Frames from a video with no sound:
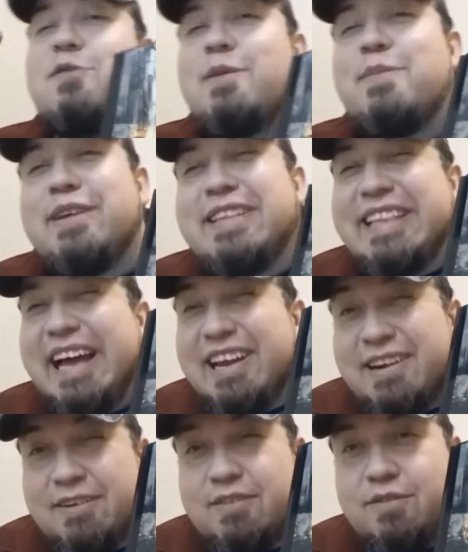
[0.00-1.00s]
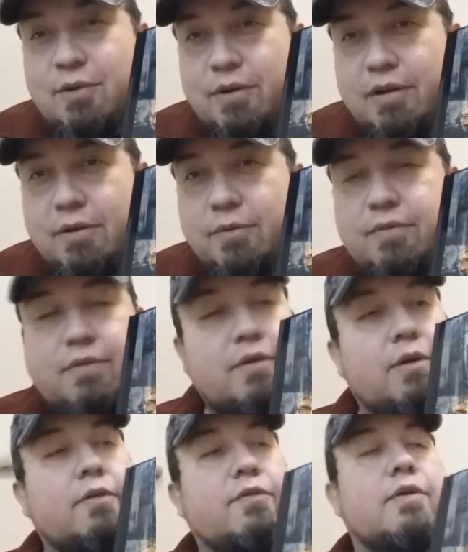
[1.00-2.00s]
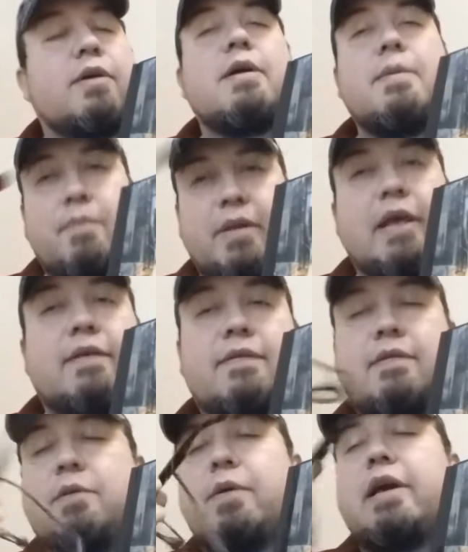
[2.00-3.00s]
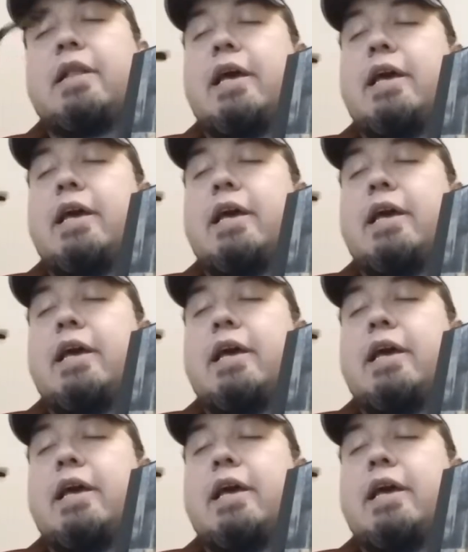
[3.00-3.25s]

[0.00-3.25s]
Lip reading: for a very tired story host also, but that's the way I